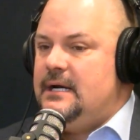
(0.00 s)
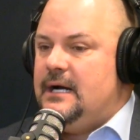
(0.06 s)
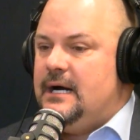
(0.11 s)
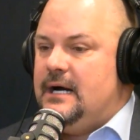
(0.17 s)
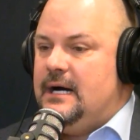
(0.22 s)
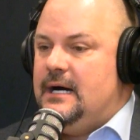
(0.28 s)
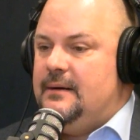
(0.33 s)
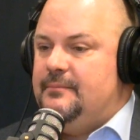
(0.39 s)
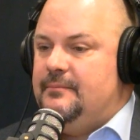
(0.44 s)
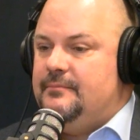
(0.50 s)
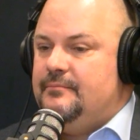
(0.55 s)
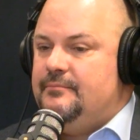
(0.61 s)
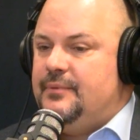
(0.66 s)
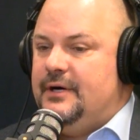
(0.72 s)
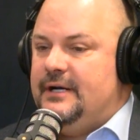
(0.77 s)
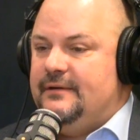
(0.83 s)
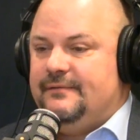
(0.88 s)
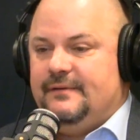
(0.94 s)

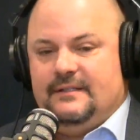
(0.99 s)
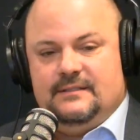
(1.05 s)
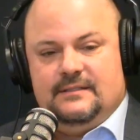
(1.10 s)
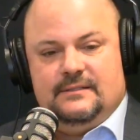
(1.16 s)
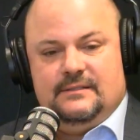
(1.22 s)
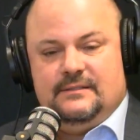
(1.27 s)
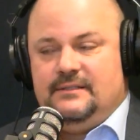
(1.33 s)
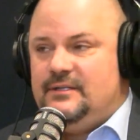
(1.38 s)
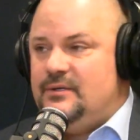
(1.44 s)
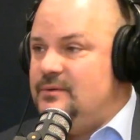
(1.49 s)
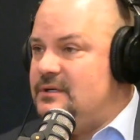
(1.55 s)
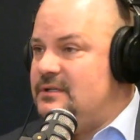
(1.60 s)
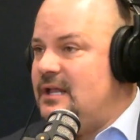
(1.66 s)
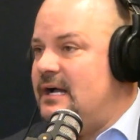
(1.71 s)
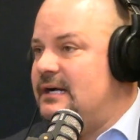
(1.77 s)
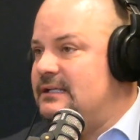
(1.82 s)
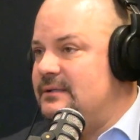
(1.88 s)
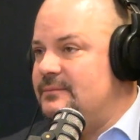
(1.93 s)
But if it's 2
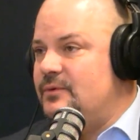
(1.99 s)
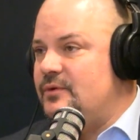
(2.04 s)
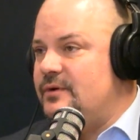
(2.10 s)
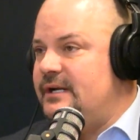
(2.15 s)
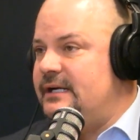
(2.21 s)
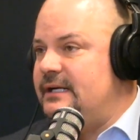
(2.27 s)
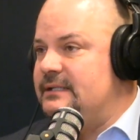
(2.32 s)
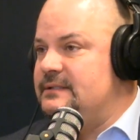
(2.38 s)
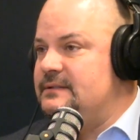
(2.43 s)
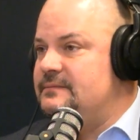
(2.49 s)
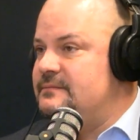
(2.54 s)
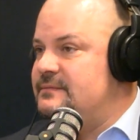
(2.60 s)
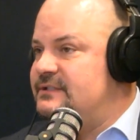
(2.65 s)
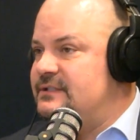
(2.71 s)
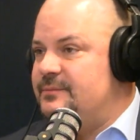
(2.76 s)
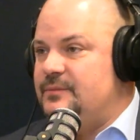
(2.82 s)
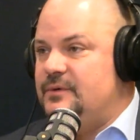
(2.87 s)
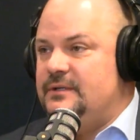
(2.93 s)
o'clock in the morning and
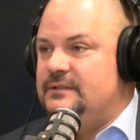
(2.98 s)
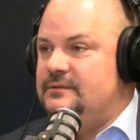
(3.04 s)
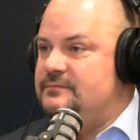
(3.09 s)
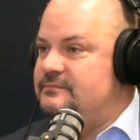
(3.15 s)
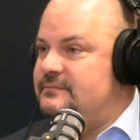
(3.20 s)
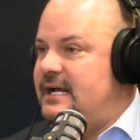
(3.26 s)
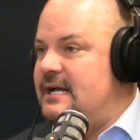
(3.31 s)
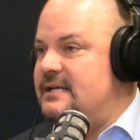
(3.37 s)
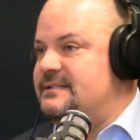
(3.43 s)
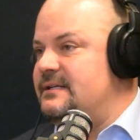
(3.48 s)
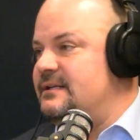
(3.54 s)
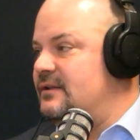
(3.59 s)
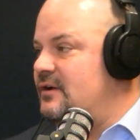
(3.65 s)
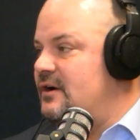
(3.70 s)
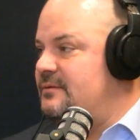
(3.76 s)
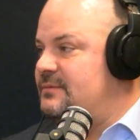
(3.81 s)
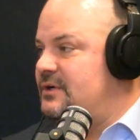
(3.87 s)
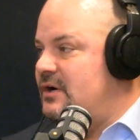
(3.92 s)
someone has an
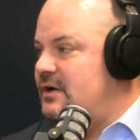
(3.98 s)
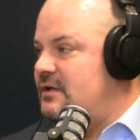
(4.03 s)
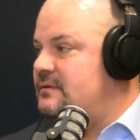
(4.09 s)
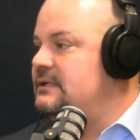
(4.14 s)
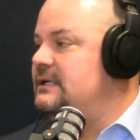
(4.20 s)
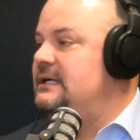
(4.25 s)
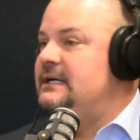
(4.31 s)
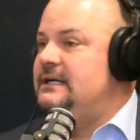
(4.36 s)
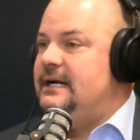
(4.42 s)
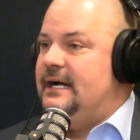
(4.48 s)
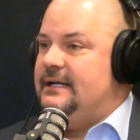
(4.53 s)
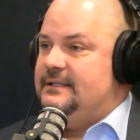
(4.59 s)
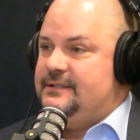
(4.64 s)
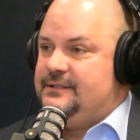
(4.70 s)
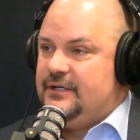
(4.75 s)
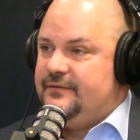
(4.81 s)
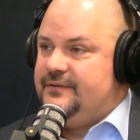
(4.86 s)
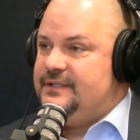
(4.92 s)
alarm call and
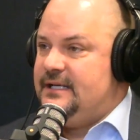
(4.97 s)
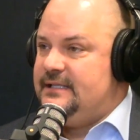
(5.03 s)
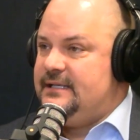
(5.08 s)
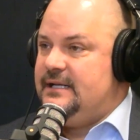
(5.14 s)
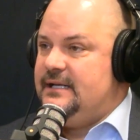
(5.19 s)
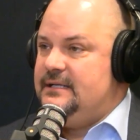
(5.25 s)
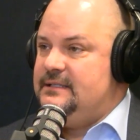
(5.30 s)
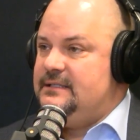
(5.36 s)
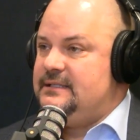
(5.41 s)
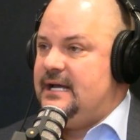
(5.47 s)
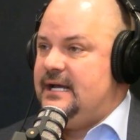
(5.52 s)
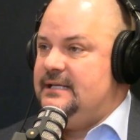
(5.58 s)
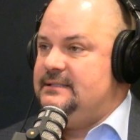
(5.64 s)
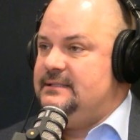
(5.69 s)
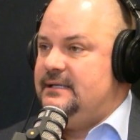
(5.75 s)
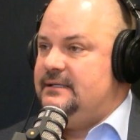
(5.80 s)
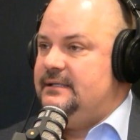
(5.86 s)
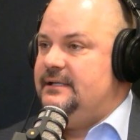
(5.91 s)
the service entity
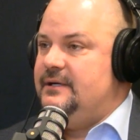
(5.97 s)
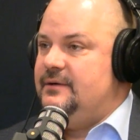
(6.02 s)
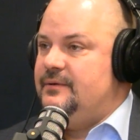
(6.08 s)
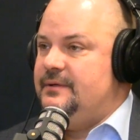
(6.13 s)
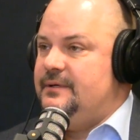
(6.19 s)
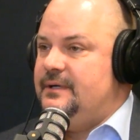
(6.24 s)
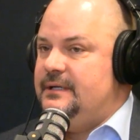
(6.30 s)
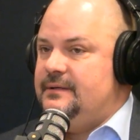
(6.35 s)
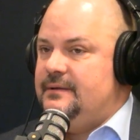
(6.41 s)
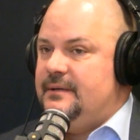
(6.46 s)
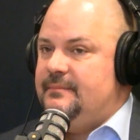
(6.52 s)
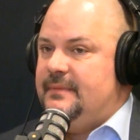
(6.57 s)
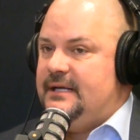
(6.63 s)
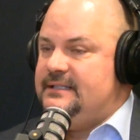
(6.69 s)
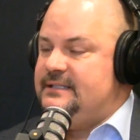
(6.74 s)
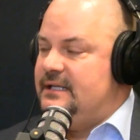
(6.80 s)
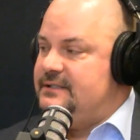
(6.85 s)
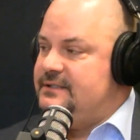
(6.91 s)
decides that, it
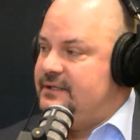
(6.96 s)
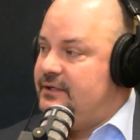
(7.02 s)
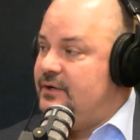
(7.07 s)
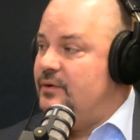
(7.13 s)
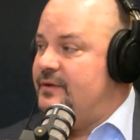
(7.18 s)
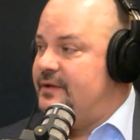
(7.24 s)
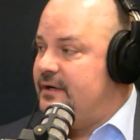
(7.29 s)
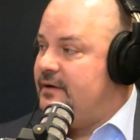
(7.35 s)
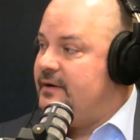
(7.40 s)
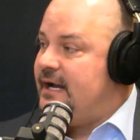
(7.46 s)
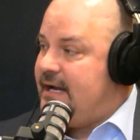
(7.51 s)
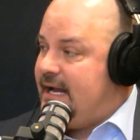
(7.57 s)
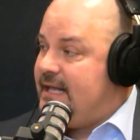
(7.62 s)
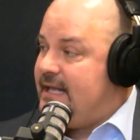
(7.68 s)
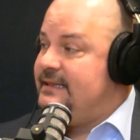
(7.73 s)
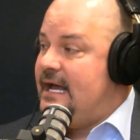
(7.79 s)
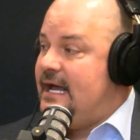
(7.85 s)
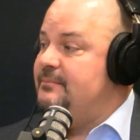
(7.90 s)
makes sense to go there
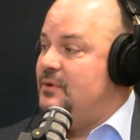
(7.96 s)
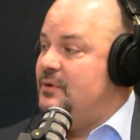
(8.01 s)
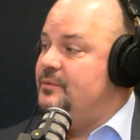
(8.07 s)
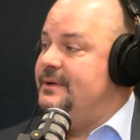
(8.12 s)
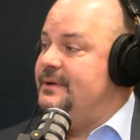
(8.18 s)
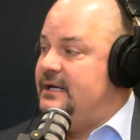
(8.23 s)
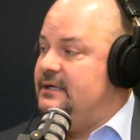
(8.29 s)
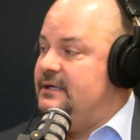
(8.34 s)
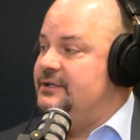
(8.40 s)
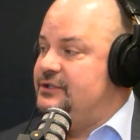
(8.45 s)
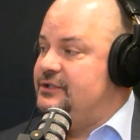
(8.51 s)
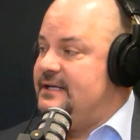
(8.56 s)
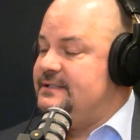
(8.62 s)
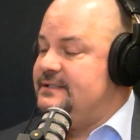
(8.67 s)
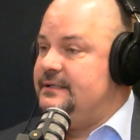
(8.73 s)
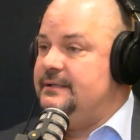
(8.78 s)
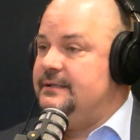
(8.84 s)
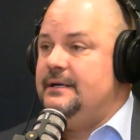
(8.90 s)
at that moment and
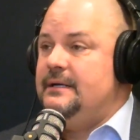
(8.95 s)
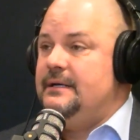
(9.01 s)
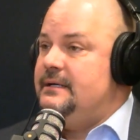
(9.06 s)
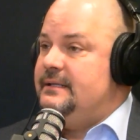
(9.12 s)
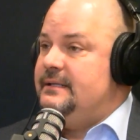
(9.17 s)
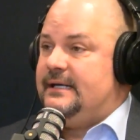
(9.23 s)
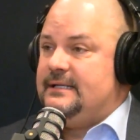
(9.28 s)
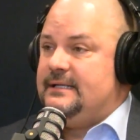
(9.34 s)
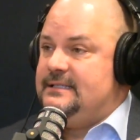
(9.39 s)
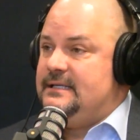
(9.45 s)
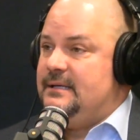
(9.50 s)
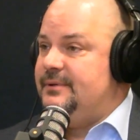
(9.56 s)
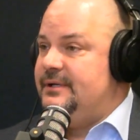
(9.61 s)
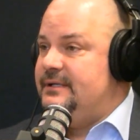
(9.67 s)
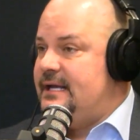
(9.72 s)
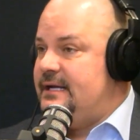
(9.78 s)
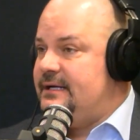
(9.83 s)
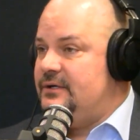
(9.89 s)
address it, they can
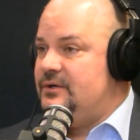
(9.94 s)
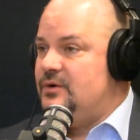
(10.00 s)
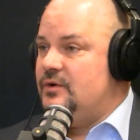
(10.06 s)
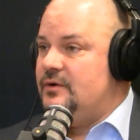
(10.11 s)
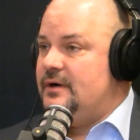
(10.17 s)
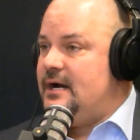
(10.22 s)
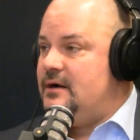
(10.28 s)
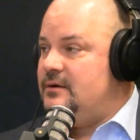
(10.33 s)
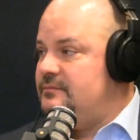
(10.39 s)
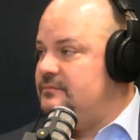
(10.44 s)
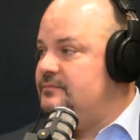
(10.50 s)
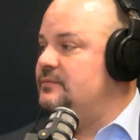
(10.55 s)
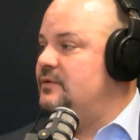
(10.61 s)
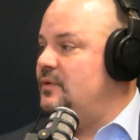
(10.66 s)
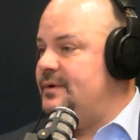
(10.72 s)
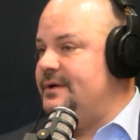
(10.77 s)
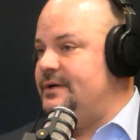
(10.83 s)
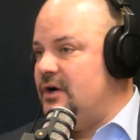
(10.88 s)
simply take a core out,
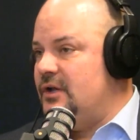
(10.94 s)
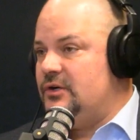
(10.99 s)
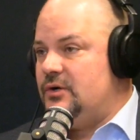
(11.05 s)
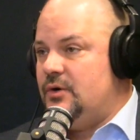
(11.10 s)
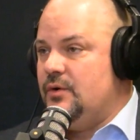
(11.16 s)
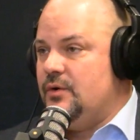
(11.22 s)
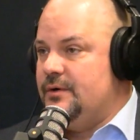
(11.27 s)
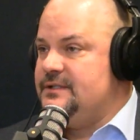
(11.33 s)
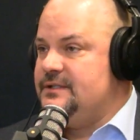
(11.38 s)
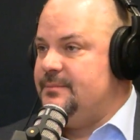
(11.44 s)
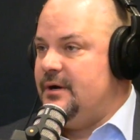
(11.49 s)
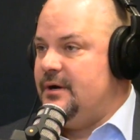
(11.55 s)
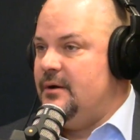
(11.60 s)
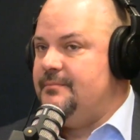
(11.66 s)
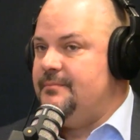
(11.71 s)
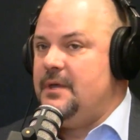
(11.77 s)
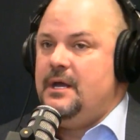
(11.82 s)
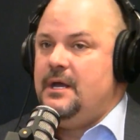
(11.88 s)
what we call a core as a
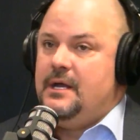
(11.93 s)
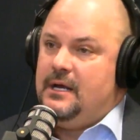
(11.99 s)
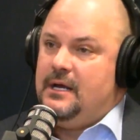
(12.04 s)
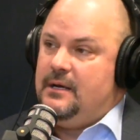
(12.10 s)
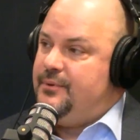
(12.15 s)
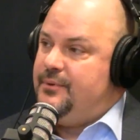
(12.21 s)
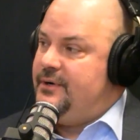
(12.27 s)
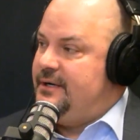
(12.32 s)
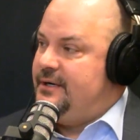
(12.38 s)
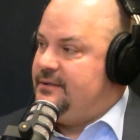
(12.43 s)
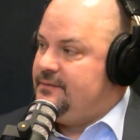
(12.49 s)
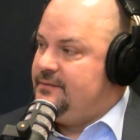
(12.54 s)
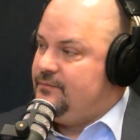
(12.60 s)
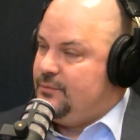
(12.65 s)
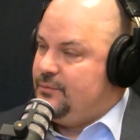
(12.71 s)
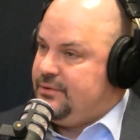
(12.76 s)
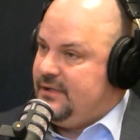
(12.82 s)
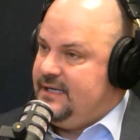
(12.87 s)
pump, put a
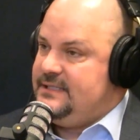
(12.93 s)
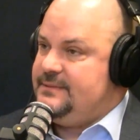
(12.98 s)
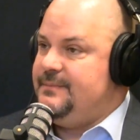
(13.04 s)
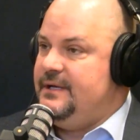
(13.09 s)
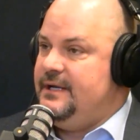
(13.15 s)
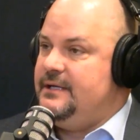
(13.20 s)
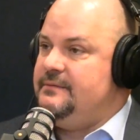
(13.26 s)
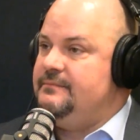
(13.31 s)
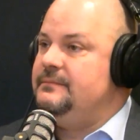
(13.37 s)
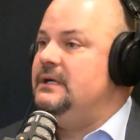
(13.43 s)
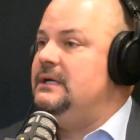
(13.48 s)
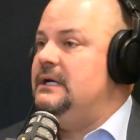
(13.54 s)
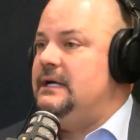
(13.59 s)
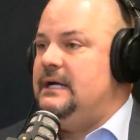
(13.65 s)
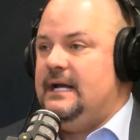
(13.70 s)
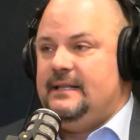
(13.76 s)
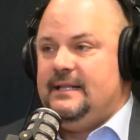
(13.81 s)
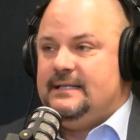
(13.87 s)
replacement in,
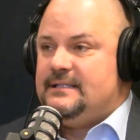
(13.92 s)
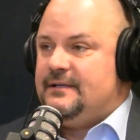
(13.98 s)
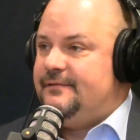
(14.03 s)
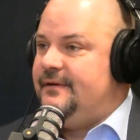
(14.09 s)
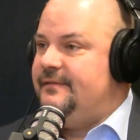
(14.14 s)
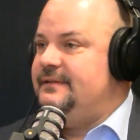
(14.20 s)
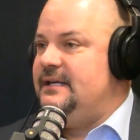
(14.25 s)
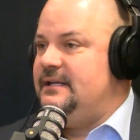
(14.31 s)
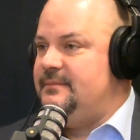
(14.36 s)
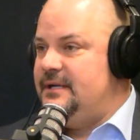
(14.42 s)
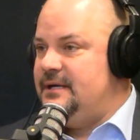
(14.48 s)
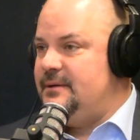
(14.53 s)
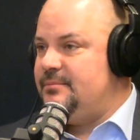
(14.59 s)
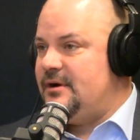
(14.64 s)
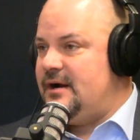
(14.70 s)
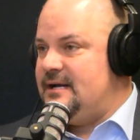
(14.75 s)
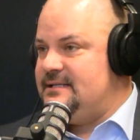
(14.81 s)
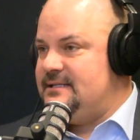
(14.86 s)
and that's a
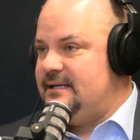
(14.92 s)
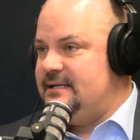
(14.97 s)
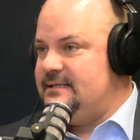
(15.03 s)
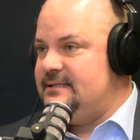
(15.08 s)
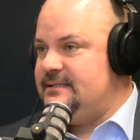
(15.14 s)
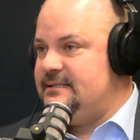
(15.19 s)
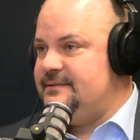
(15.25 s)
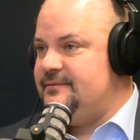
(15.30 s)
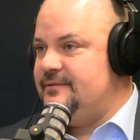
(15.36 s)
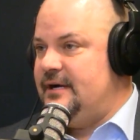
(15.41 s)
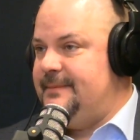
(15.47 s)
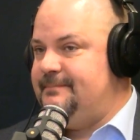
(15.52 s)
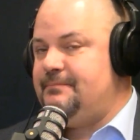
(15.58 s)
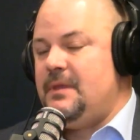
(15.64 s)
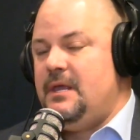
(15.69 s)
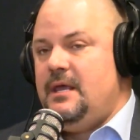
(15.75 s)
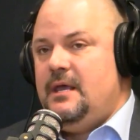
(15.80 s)
15-minute process, right?